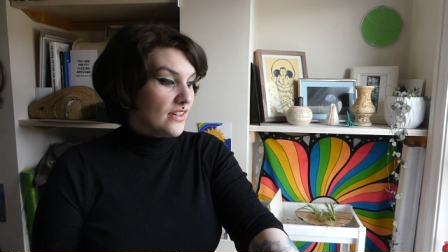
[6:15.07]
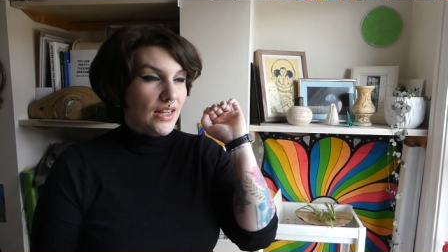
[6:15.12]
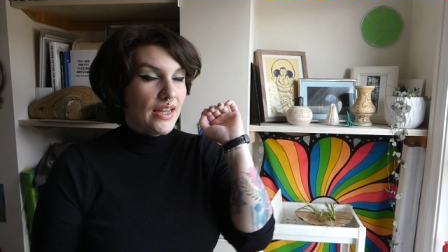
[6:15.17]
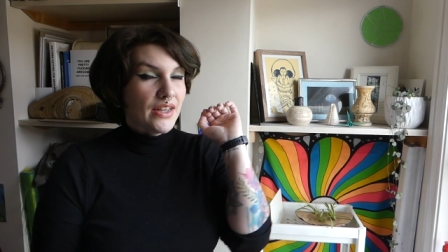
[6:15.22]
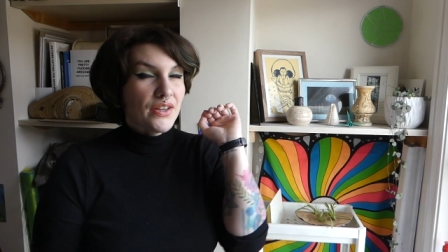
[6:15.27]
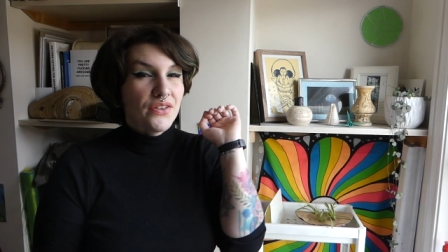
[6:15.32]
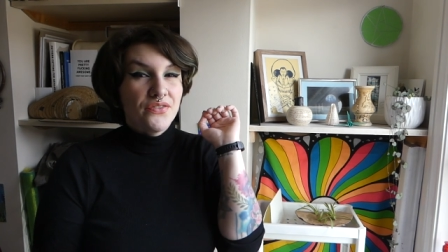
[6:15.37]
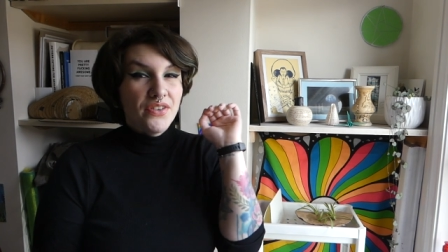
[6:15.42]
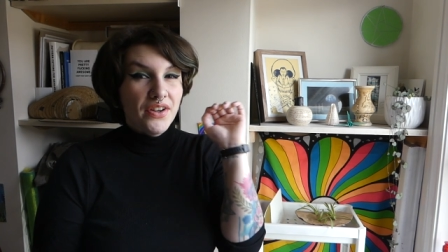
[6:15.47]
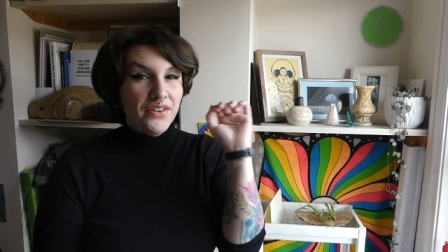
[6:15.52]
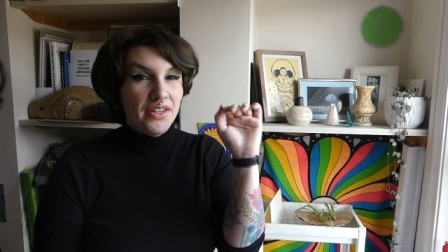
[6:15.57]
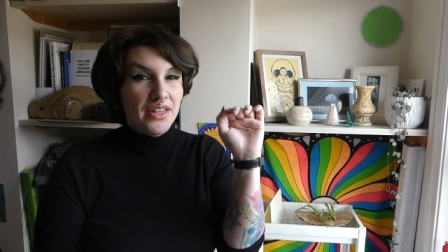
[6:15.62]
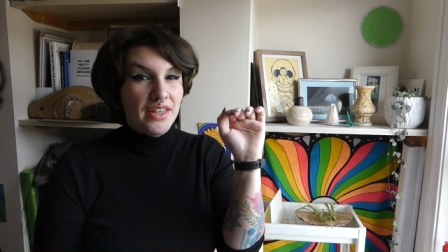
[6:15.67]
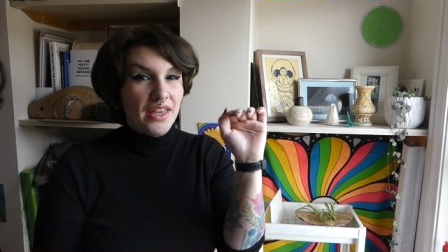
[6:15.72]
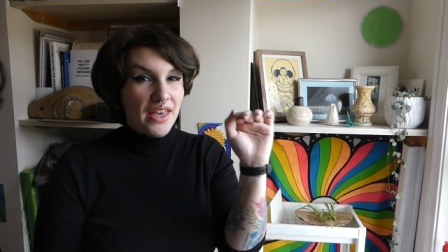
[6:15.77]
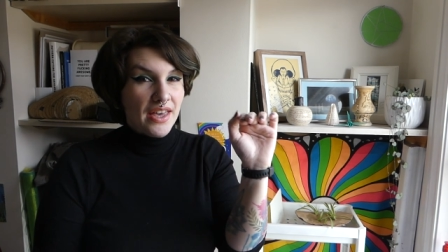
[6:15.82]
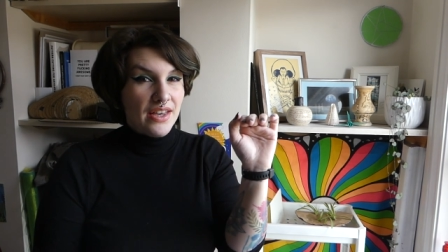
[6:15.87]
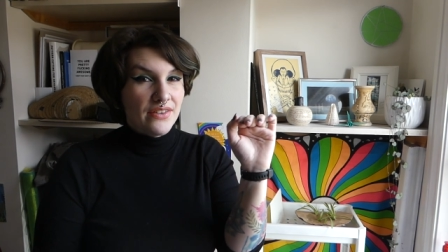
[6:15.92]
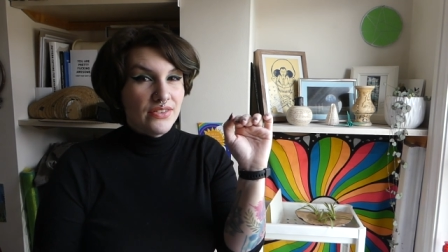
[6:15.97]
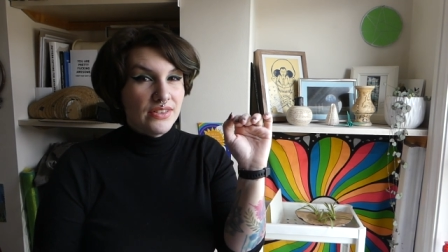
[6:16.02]
I have very
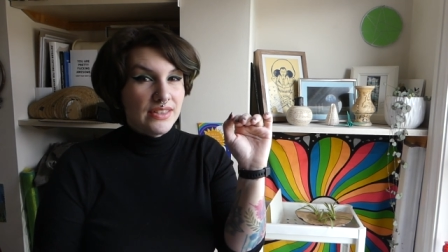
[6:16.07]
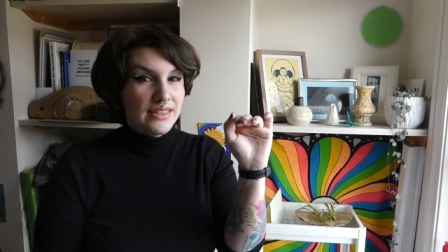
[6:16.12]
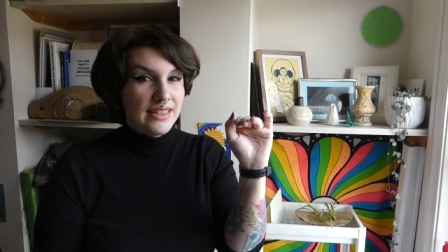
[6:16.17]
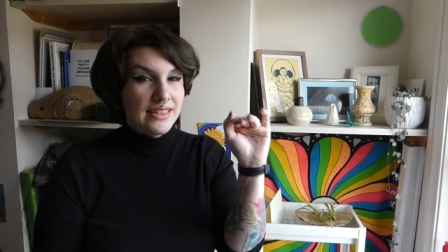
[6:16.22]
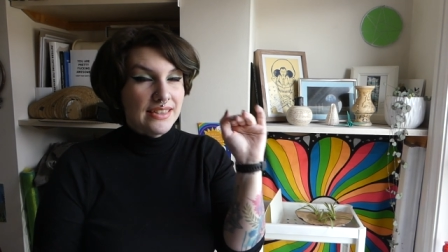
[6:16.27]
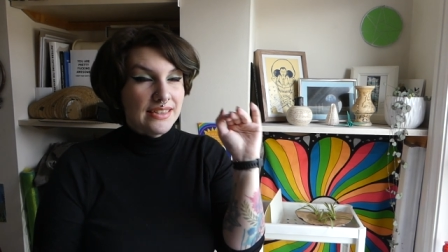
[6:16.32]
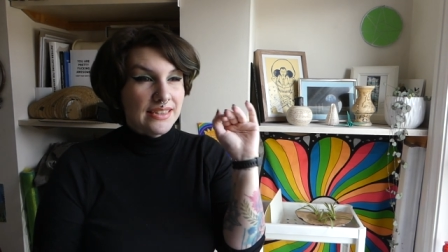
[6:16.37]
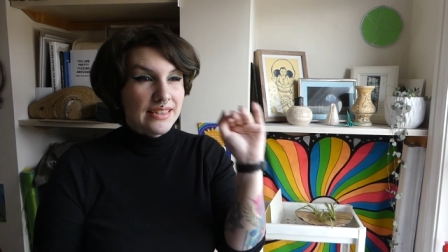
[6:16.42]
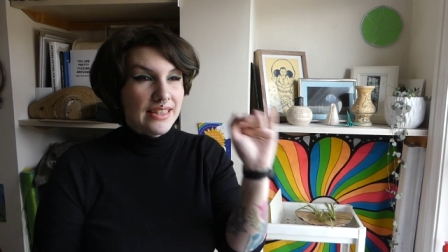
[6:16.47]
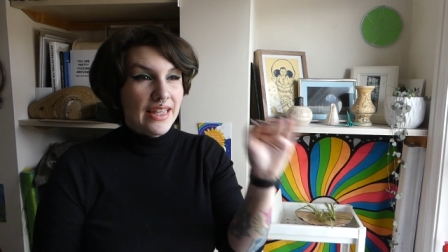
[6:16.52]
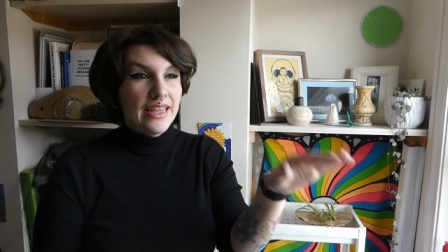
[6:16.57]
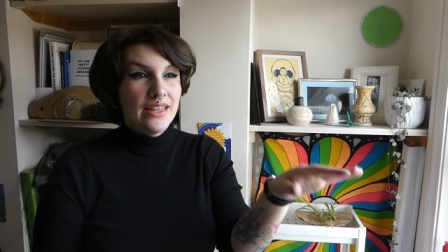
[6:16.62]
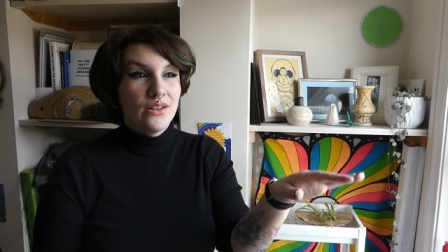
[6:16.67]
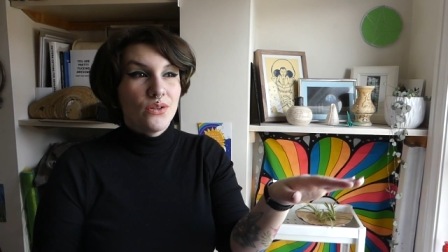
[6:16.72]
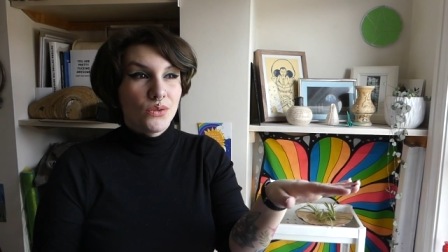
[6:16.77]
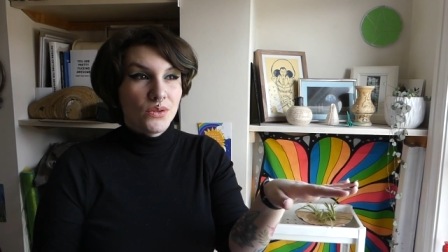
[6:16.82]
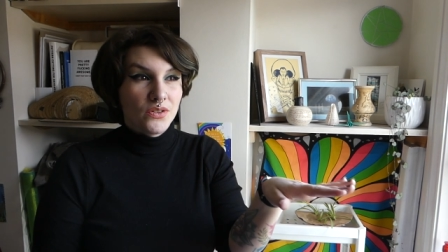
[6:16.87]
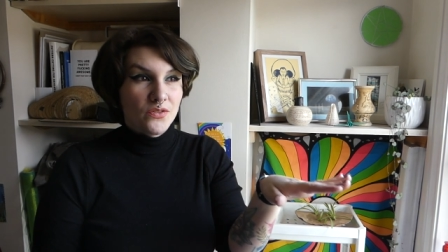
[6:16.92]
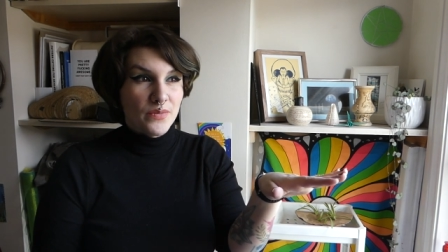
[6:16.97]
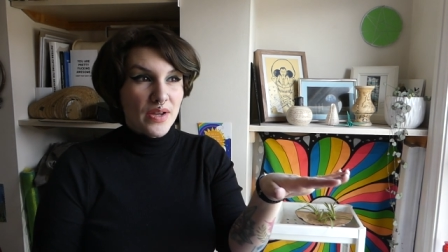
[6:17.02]
carefully laid
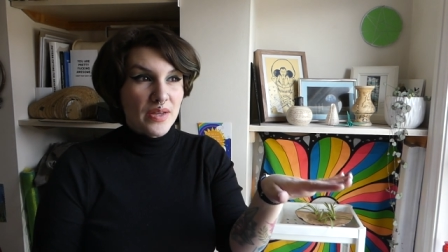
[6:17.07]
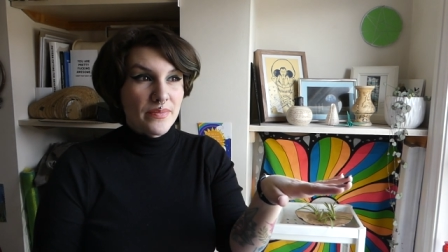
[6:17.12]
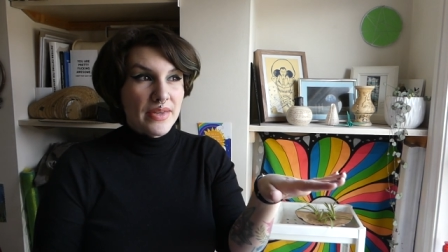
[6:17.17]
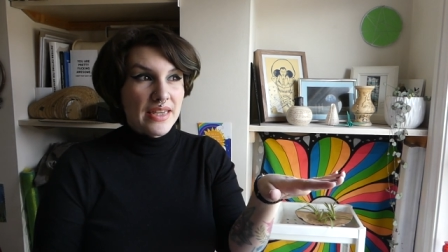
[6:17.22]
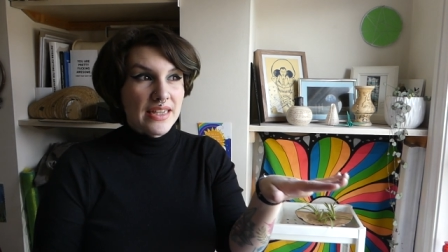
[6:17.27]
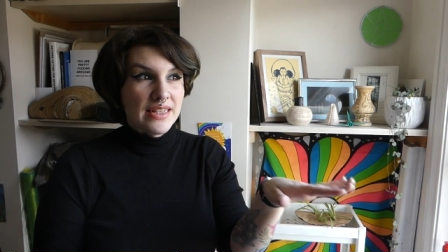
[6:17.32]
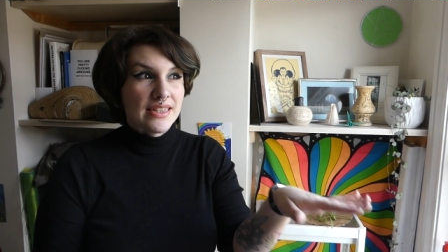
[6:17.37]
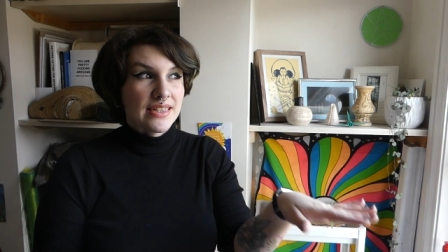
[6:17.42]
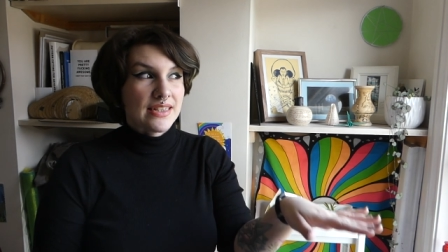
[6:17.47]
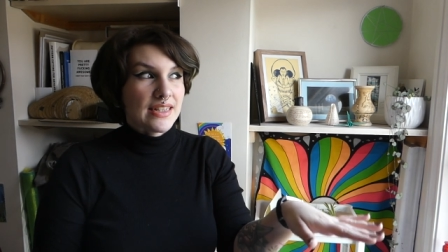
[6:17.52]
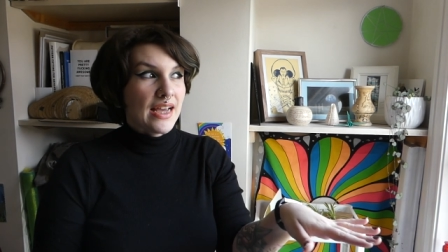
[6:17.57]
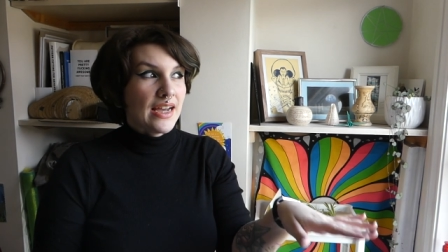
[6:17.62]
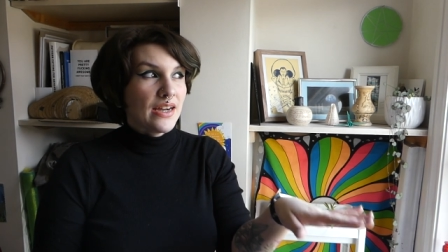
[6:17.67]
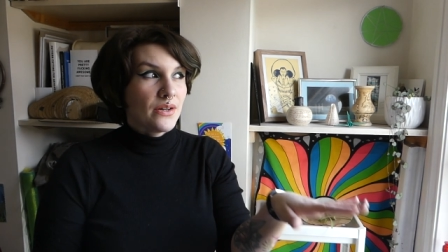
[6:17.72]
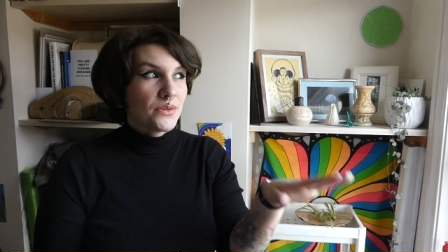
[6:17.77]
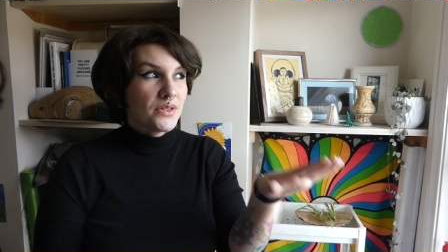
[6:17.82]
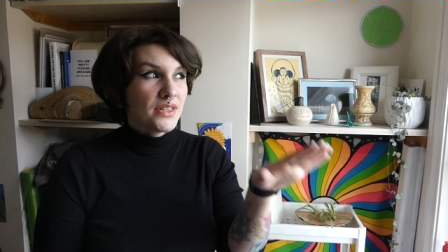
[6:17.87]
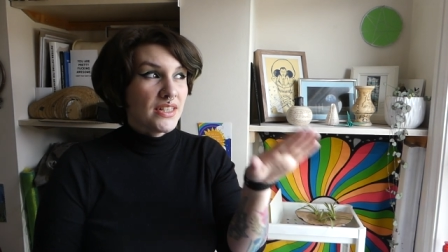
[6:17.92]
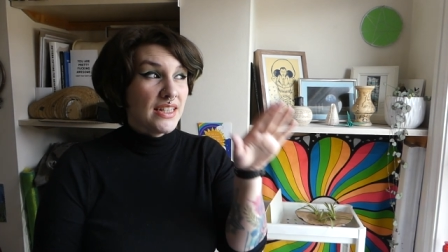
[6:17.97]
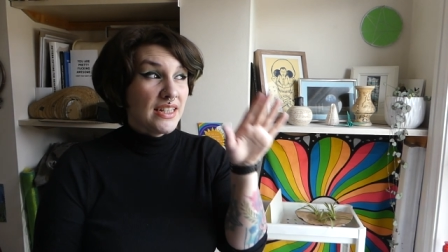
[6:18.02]
all of my pieces
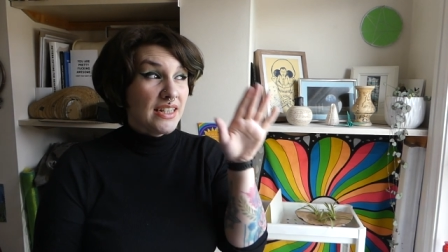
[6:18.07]
out,